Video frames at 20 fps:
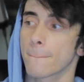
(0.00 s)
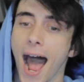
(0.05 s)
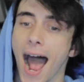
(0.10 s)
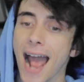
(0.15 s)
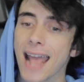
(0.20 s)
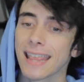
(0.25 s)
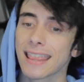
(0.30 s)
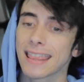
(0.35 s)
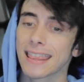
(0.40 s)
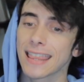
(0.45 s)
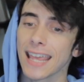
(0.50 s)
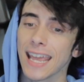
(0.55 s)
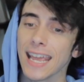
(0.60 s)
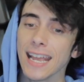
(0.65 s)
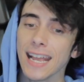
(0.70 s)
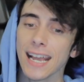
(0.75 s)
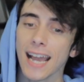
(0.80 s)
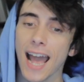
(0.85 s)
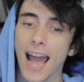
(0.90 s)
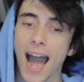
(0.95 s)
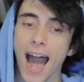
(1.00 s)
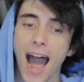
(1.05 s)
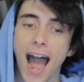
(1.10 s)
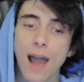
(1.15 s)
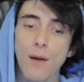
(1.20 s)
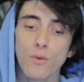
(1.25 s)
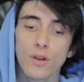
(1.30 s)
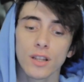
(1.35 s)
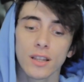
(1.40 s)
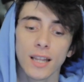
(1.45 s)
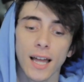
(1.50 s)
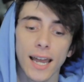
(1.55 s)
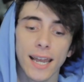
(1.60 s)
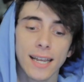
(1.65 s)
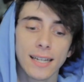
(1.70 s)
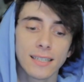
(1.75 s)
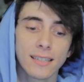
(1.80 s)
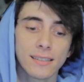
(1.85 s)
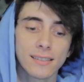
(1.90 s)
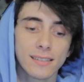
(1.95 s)
I think I would
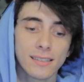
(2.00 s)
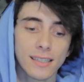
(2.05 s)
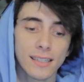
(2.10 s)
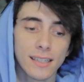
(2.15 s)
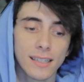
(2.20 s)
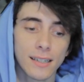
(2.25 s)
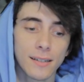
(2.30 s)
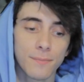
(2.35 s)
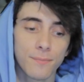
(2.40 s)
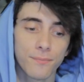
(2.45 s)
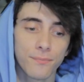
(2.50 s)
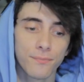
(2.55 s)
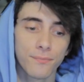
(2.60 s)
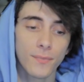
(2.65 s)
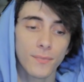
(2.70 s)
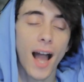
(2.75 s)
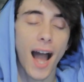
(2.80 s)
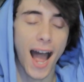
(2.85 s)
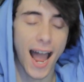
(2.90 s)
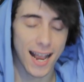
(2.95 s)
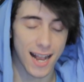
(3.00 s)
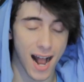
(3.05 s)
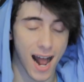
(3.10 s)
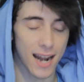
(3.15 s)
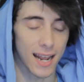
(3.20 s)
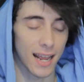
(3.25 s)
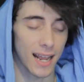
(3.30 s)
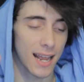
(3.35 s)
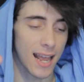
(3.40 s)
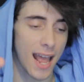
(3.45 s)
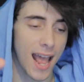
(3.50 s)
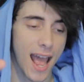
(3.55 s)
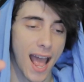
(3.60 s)
like to see I got it.